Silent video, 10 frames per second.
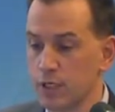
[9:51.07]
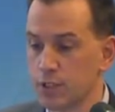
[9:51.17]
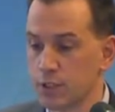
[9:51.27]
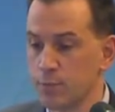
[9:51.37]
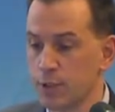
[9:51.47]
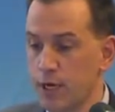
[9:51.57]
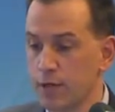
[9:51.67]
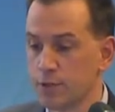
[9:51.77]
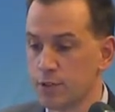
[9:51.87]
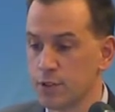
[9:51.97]
6 million
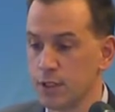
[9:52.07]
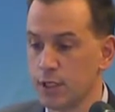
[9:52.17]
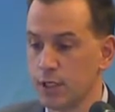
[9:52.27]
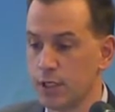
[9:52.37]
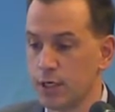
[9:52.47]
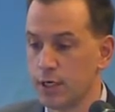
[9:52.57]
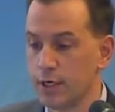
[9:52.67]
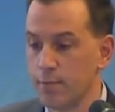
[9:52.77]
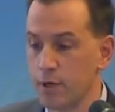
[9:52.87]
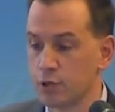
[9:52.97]
ounces in
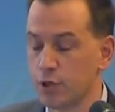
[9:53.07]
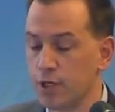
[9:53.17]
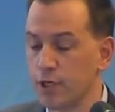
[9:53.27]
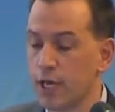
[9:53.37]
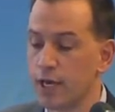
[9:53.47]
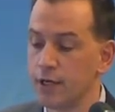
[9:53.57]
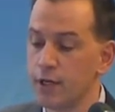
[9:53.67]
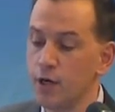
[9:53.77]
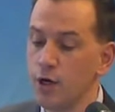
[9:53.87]
measured and indicated.